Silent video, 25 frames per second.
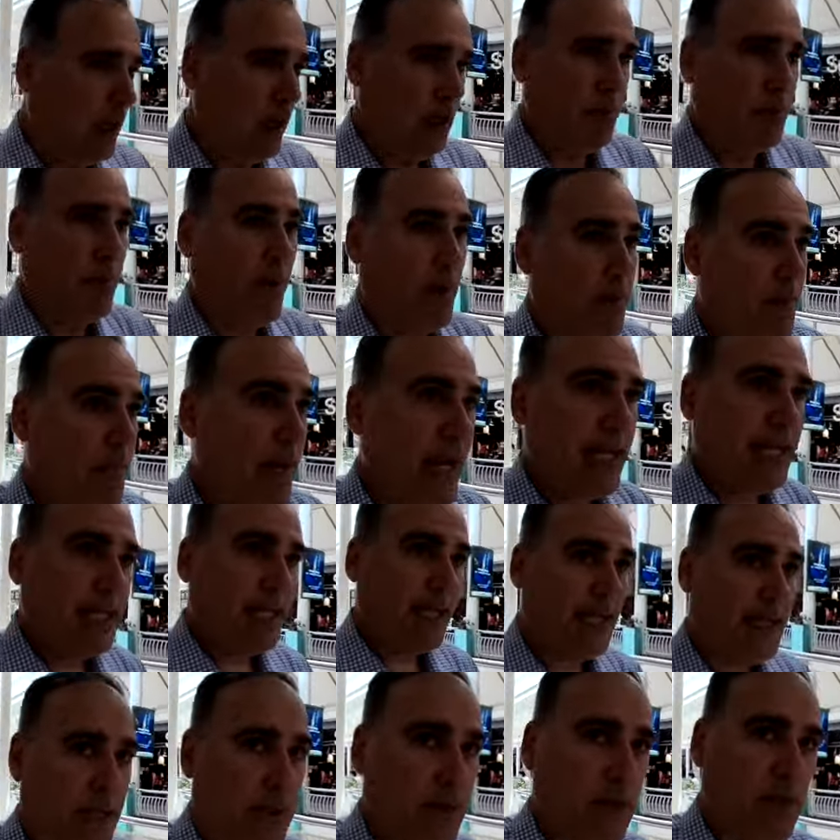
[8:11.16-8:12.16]
But
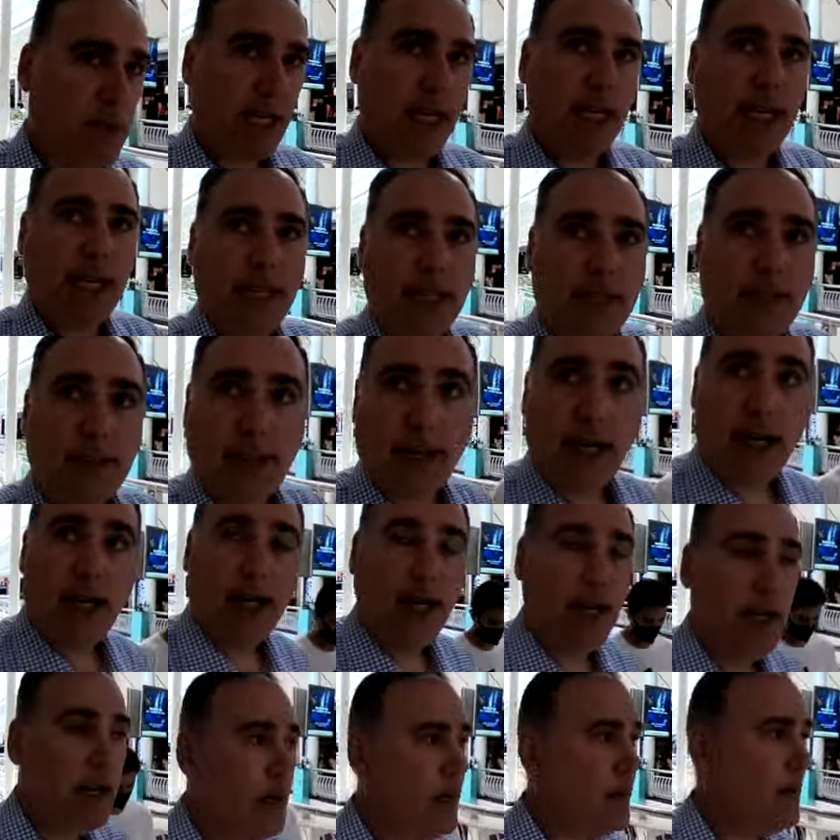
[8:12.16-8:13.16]
Macy's seems like it's
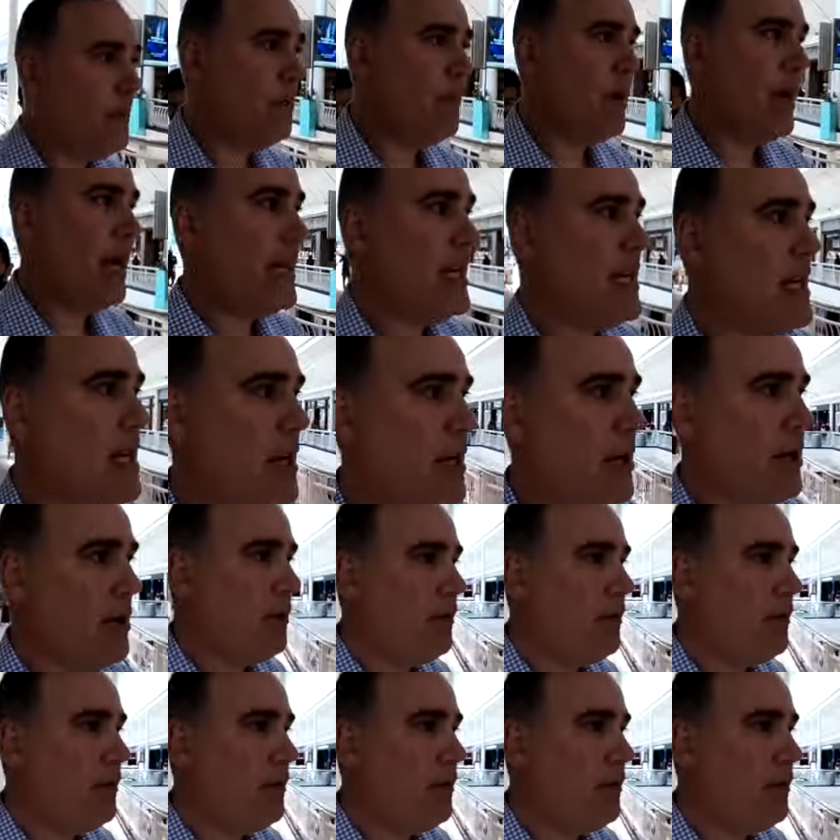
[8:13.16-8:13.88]
been here